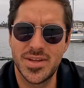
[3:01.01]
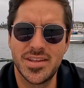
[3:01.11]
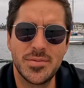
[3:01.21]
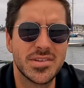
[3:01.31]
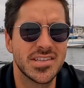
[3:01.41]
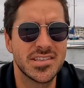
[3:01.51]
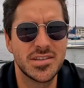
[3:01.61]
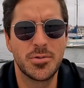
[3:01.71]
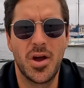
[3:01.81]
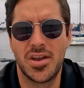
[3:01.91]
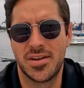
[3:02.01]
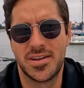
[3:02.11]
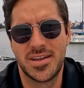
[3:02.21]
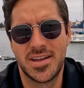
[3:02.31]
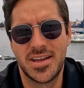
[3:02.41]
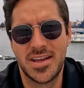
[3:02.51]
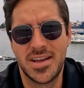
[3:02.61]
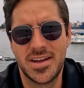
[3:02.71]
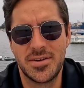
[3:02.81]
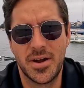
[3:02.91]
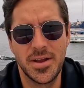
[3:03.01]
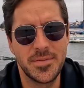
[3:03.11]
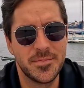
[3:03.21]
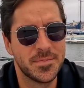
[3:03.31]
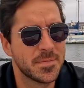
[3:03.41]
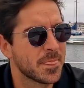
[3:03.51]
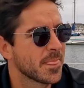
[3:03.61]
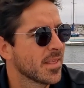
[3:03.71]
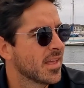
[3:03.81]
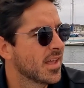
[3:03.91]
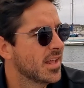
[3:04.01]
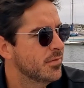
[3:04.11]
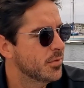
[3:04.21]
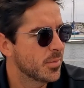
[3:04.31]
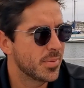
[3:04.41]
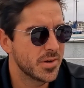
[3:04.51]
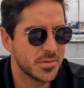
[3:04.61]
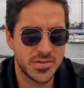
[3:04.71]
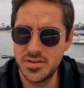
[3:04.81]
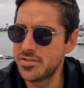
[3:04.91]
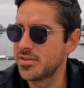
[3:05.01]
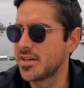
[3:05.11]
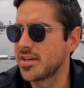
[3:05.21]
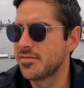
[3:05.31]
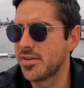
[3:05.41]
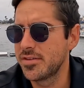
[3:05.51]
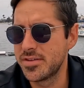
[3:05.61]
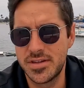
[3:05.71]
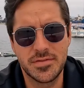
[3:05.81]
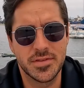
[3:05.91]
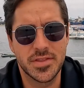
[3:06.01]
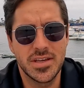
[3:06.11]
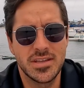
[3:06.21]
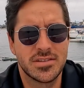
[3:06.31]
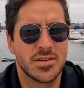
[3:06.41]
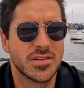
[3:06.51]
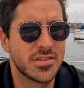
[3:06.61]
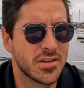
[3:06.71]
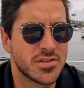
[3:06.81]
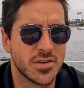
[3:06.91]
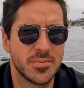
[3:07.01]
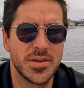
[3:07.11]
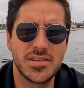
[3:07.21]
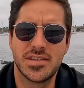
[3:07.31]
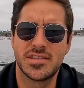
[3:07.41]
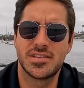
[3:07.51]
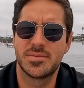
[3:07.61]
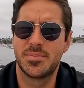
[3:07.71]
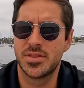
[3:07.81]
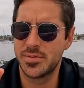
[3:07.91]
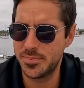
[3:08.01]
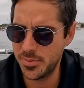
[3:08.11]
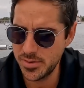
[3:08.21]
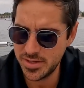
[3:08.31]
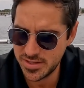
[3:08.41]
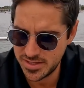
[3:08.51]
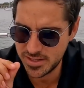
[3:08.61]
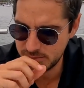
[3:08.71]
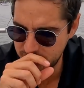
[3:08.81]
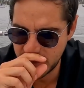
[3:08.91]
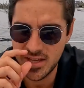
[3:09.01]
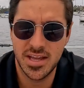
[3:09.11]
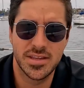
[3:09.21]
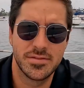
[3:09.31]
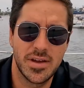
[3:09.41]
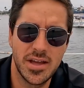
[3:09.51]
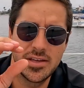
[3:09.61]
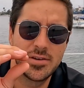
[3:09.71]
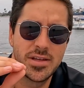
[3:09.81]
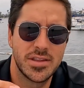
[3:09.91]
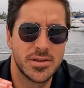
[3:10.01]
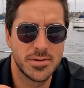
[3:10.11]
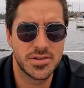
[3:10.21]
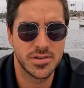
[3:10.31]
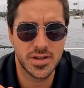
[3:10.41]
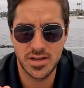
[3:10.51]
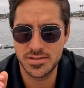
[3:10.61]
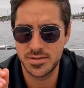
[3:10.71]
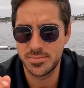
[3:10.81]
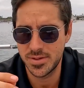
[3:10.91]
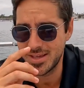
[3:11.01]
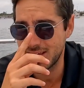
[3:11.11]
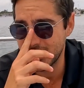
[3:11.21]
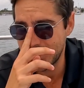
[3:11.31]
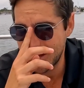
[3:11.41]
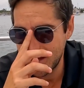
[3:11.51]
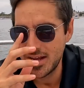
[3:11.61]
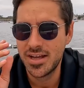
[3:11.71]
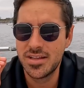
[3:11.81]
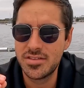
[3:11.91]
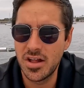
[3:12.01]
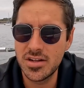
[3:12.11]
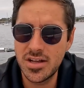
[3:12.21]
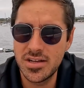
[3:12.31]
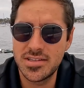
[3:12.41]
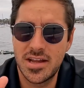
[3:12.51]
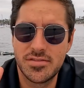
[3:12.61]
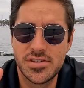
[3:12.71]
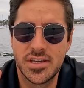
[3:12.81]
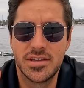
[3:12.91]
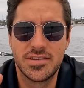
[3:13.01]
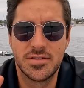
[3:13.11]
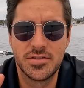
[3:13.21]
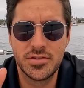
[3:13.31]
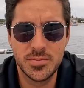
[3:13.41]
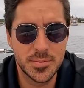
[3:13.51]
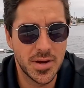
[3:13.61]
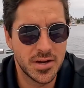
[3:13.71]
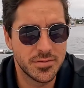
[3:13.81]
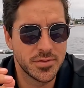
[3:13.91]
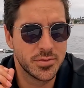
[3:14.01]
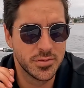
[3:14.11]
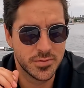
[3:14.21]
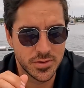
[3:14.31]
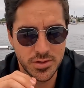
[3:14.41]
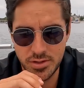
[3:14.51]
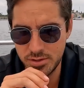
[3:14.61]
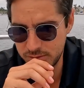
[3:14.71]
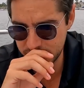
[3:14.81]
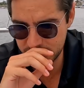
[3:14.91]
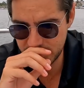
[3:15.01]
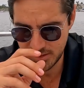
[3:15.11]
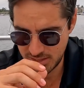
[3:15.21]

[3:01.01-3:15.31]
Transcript: by the time you're 61, right? And if you want better returns, you can get involved in different things. You can start your own business. But the point here being, and the value in the original concept being, dollar cost averaging is a super powerful tool for you to use.